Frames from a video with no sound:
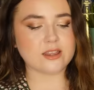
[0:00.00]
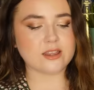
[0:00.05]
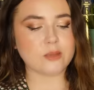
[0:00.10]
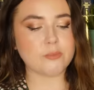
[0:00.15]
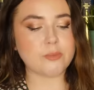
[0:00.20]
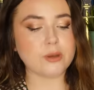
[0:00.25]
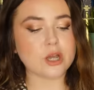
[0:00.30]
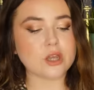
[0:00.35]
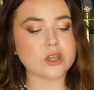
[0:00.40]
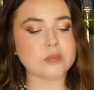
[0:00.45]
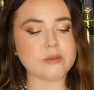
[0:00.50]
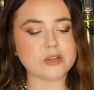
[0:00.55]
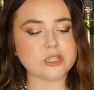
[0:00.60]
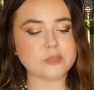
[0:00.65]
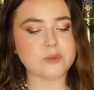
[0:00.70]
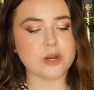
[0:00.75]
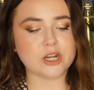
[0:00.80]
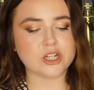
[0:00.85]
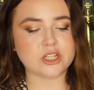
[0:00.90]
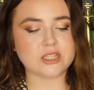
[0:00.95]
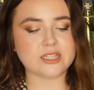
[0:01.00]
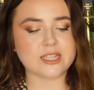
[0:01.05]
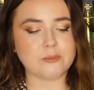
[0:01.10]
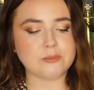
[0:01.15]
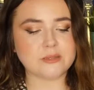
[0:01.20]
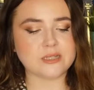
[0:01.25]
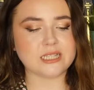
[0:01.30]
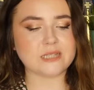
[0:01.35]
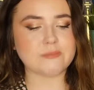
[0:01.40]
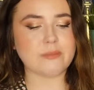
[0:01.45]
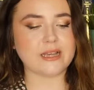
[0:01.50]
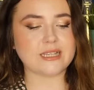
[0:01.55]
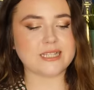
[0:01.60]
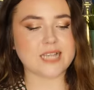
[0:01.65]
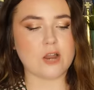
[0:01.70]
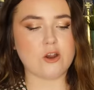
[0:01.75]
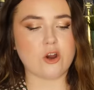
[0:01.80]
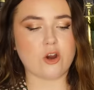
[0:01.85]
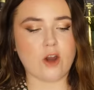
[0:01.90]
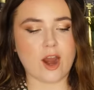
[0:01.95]
The Book of the Most Precious Substance by
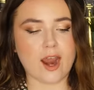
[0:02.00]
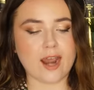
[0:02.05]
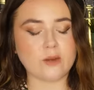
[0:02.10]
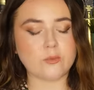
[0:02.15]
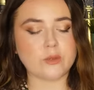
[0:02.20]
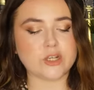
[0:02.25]
Sara Gran,